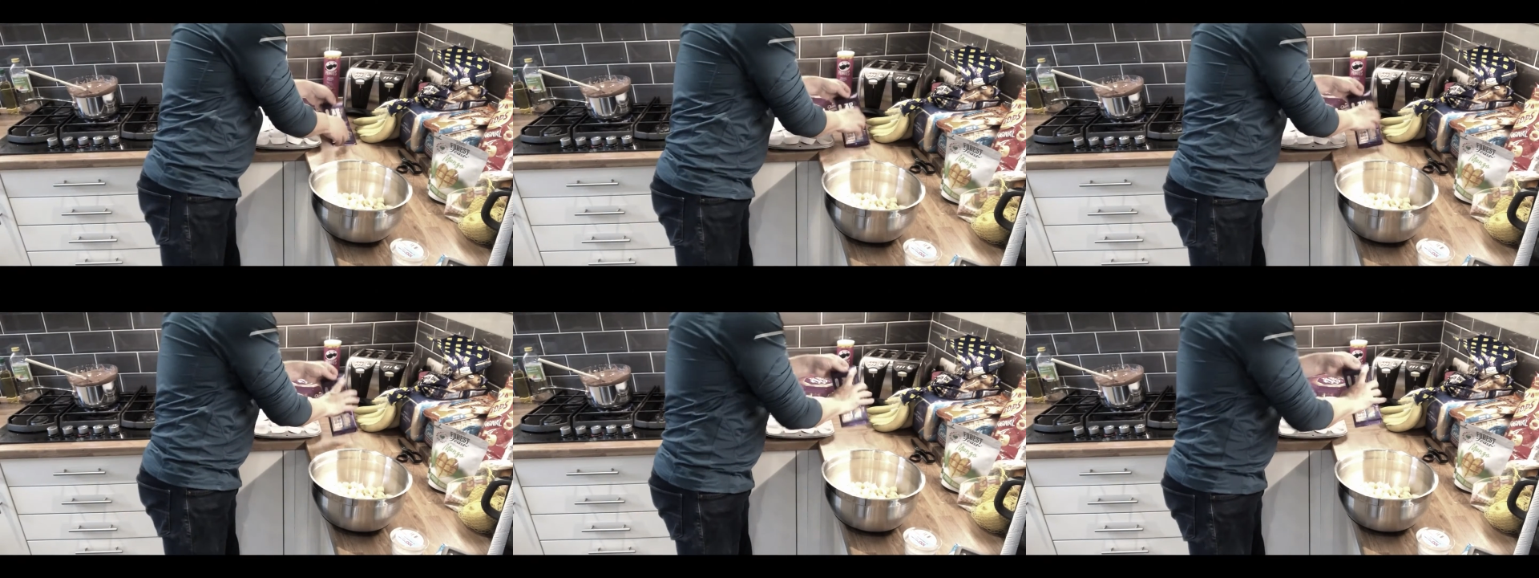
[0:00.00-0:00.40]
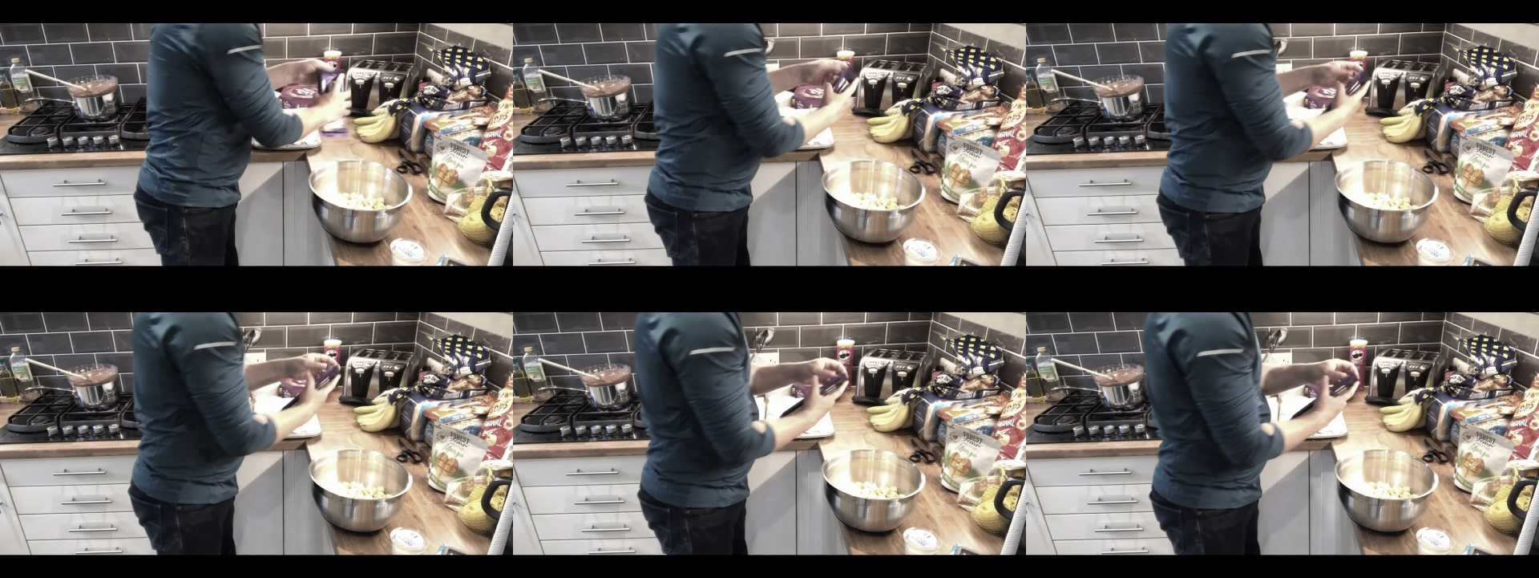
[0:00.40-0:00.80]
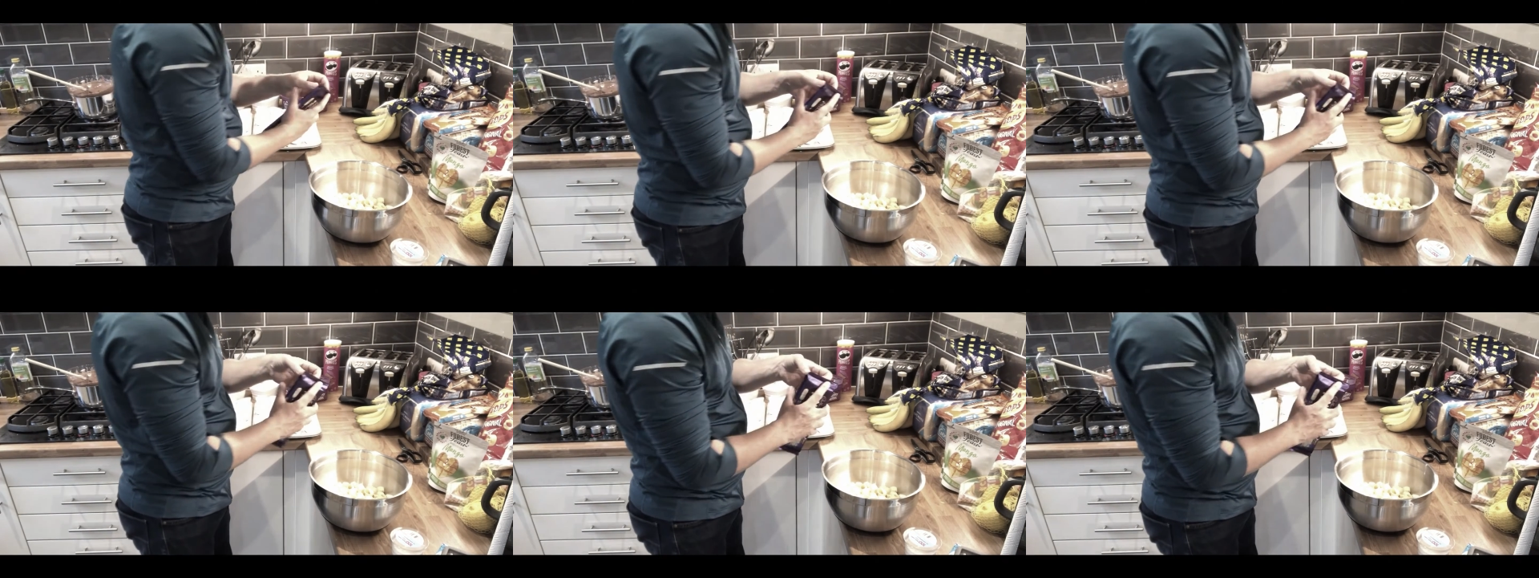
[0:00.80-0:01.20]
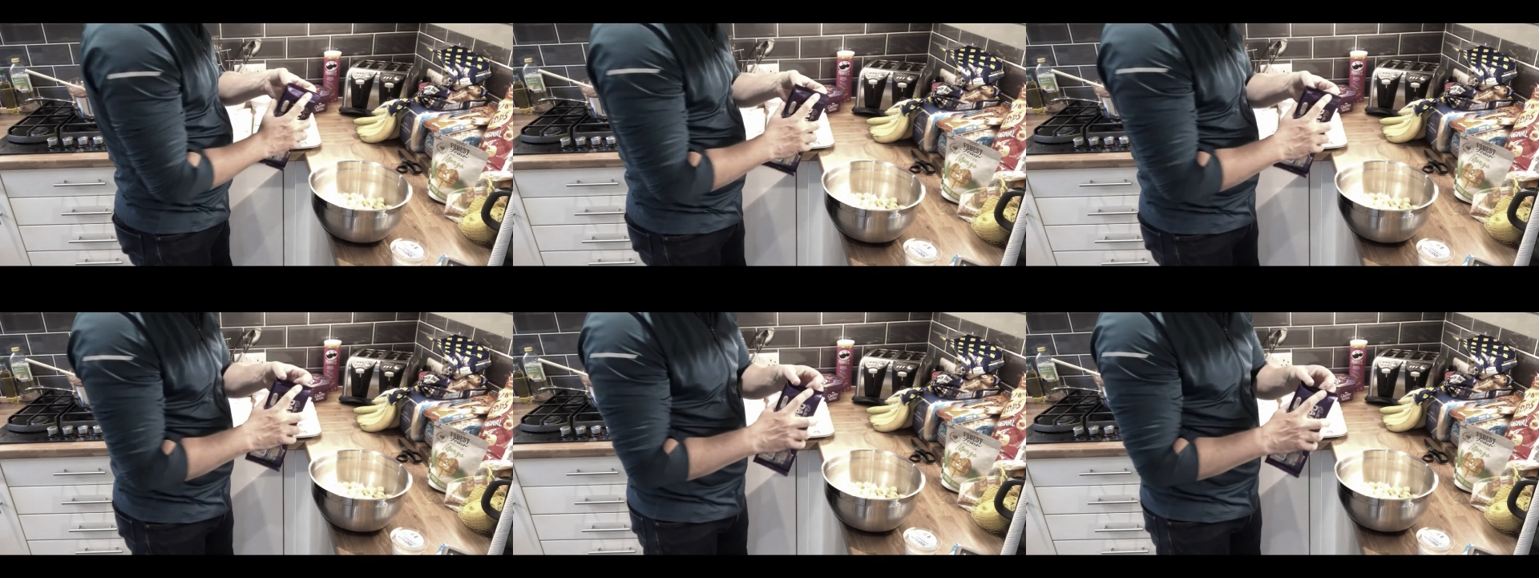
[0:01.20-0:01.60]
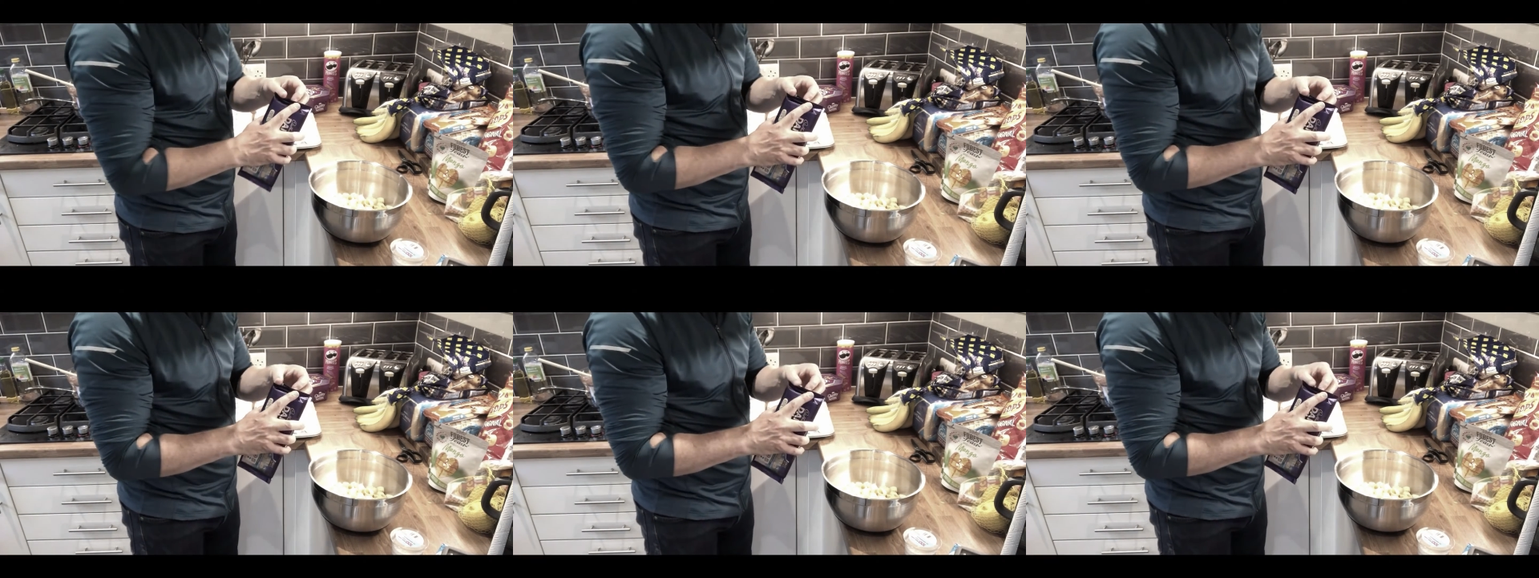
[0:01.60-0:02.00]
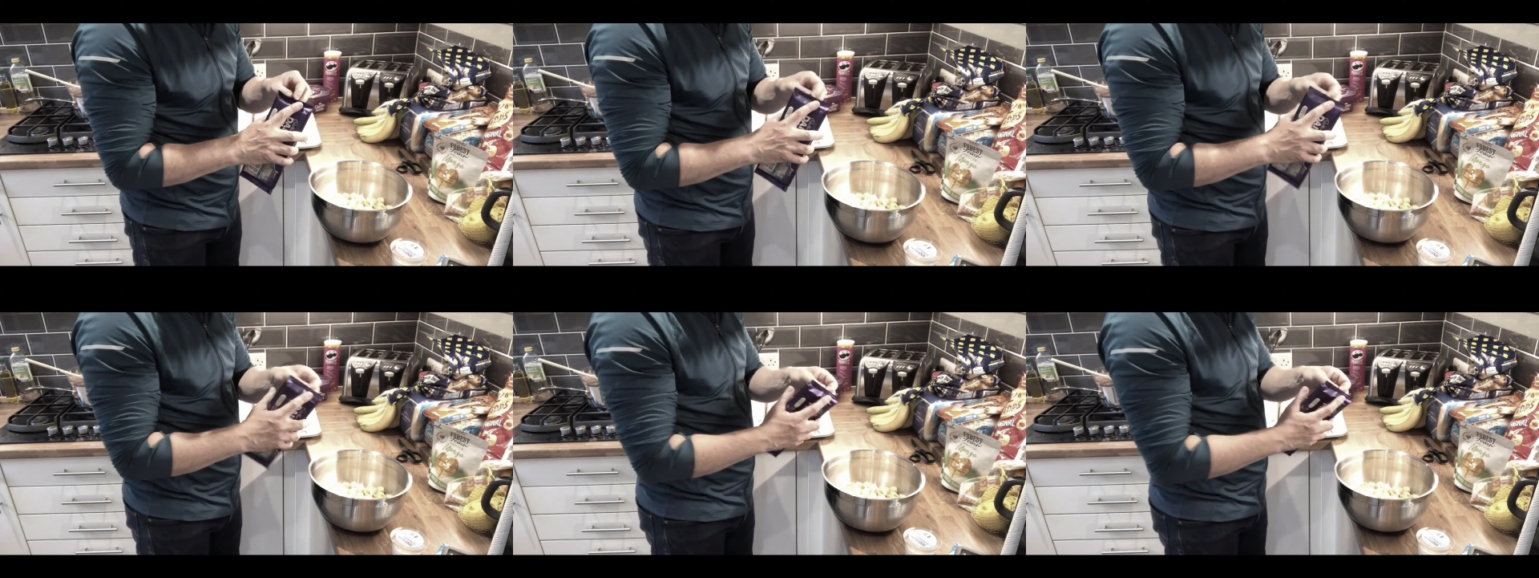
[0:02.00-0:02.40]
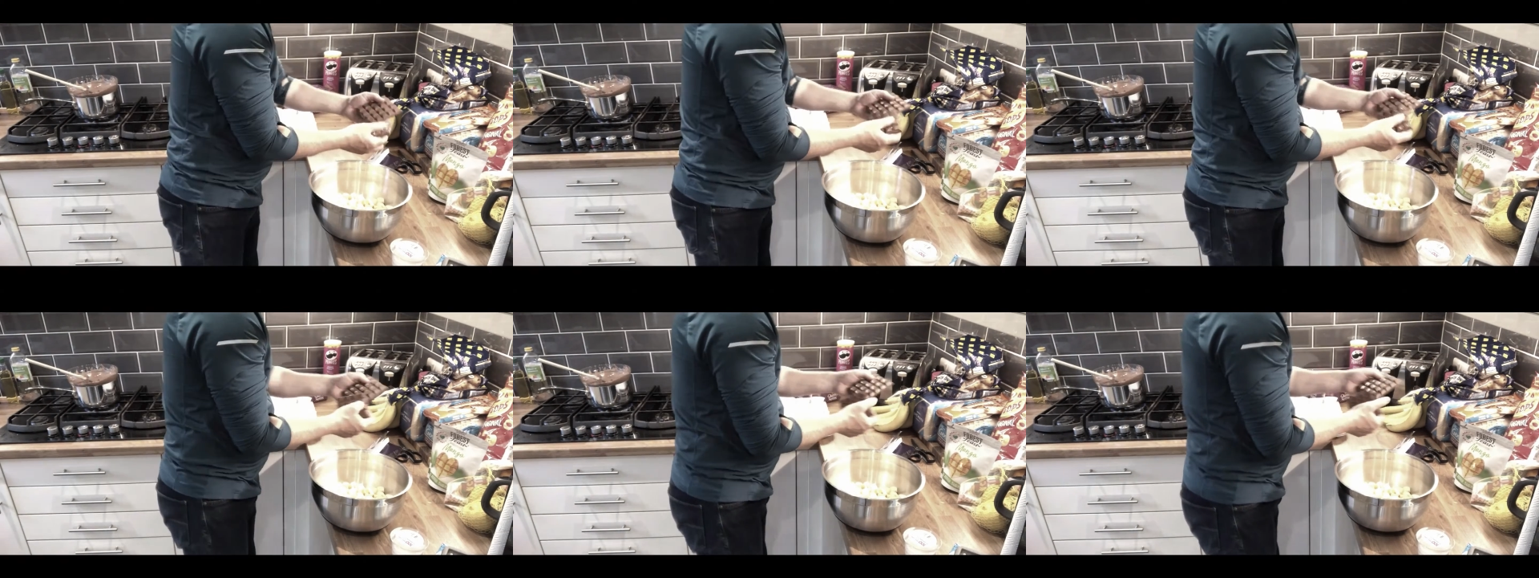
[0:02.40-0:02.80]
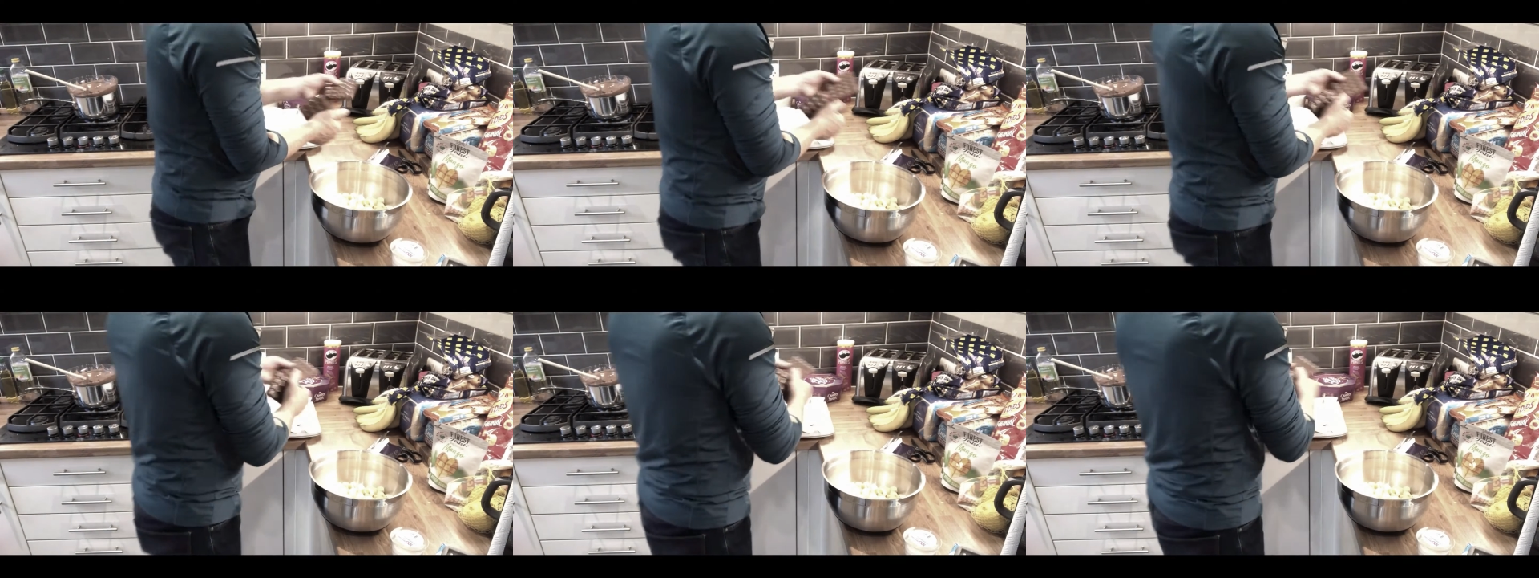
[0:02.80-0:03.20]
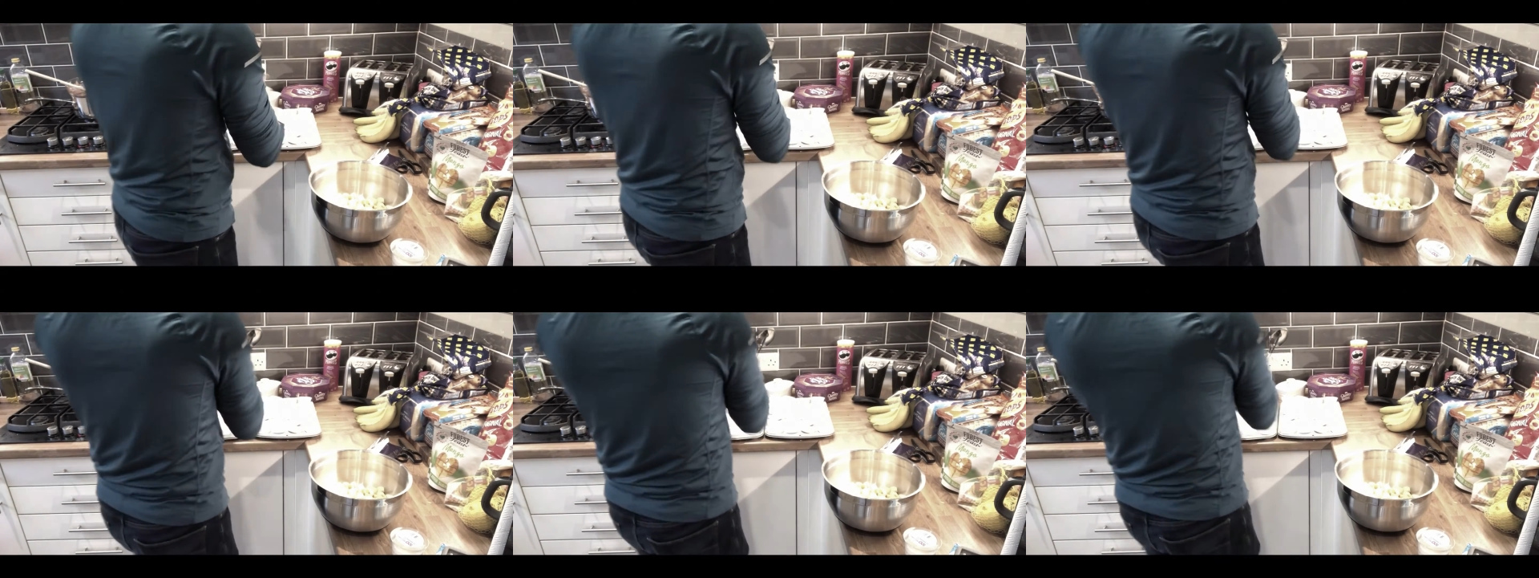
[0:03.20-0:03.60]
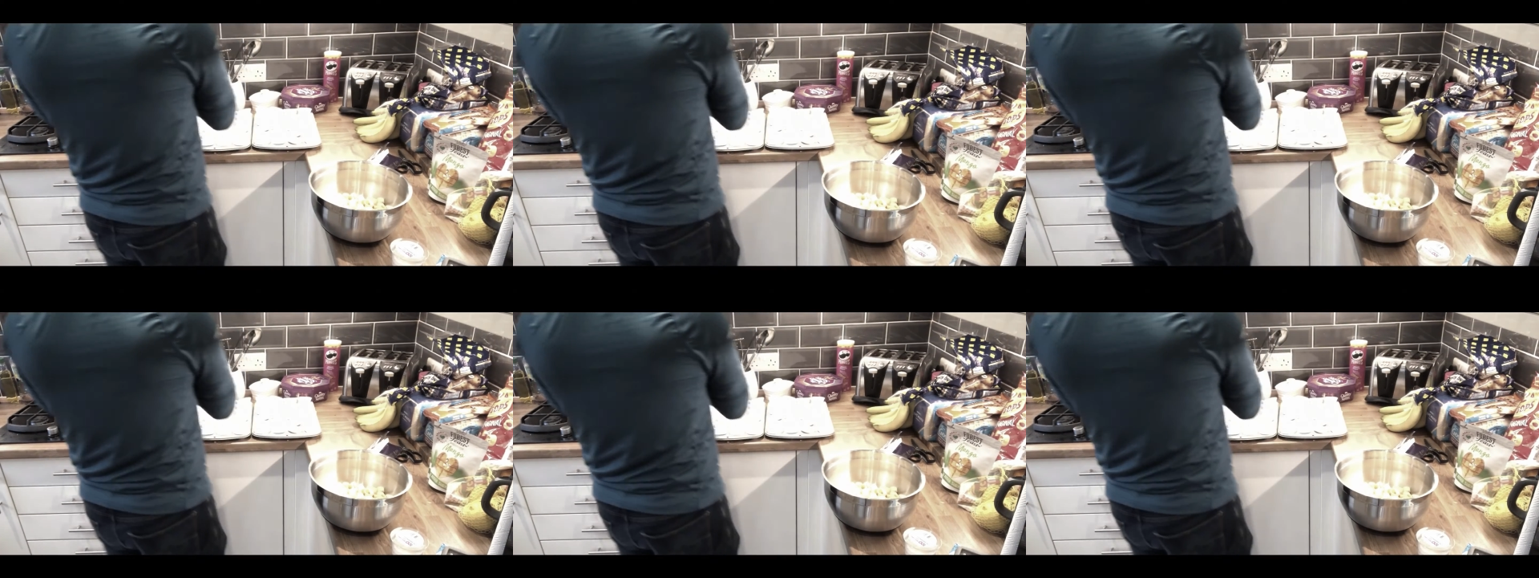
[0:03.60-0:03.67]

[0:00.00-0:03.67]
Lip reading: Nobody's mouth can be seen.